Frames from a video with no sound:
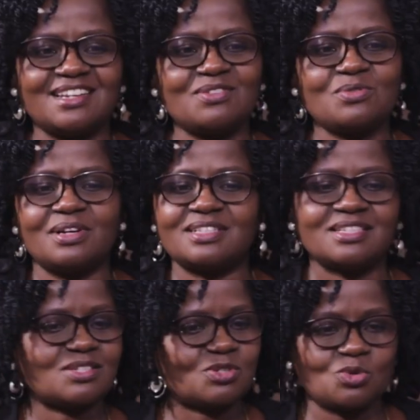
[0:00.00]
new it
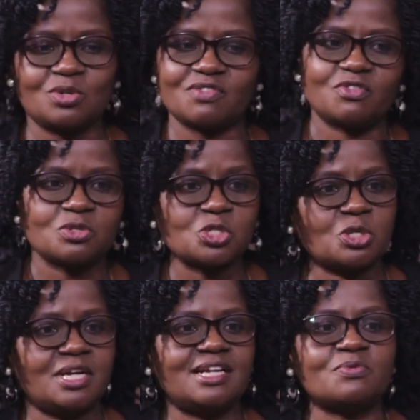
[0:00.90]
is so
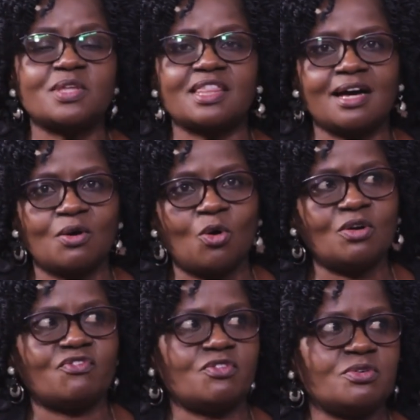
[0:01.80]
revolutionary. We thank
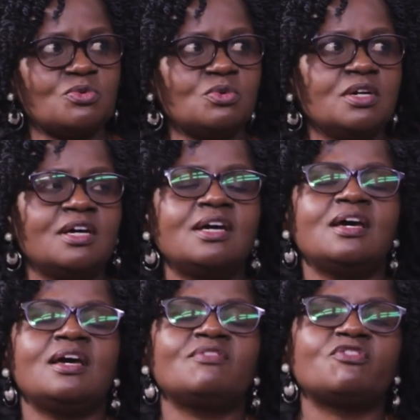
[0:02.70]
God for mm. you mm.
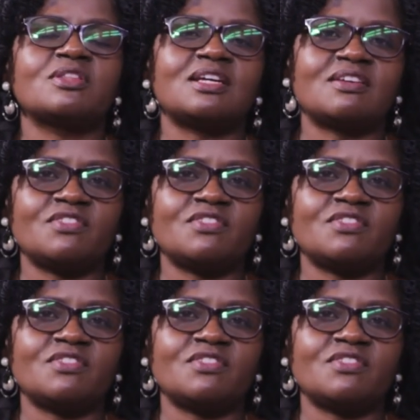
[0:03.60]
and for the